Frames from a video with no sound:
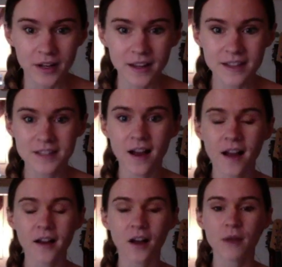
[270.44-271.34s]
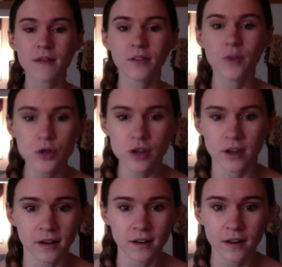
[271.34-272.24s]
is not a
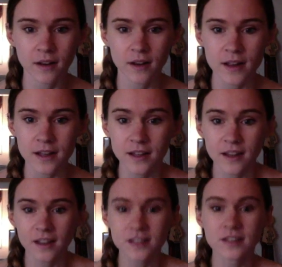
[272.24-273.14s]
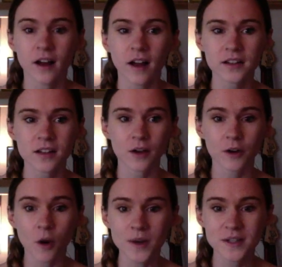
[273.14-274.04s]
revolution. He is not
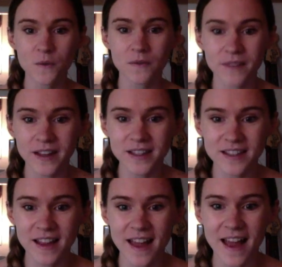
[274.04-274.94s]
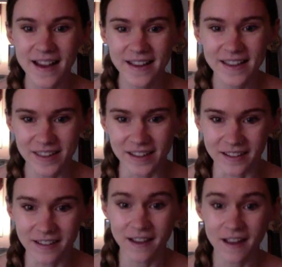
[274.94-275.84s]
going to fix anything,
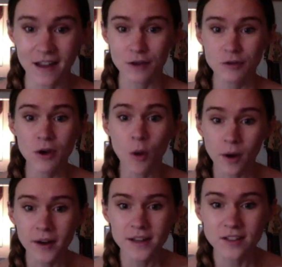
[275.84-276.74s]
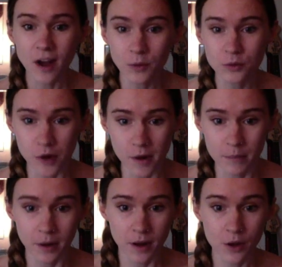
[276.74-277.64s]
nor is Donald Trump,
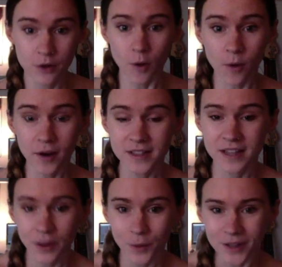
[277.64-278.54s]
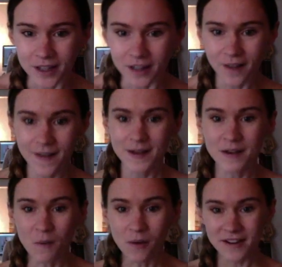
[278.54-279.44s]
nor is Hillary,
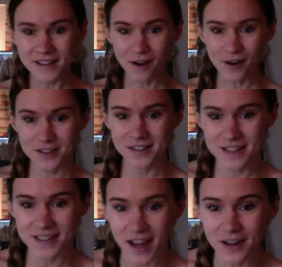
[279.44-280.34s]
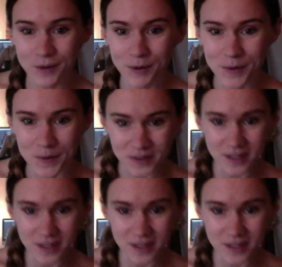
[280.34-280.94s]
nor is Ted Cruz.